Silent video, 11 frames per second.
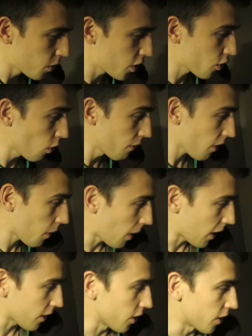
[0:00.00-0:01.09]
Which is all very
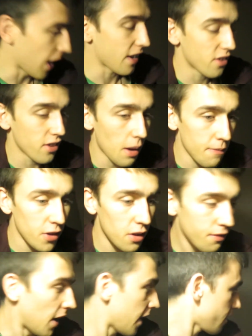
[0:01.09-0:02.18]
well and good, except for the
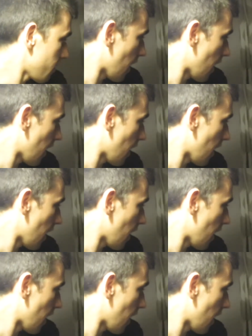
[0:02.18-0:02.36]
fact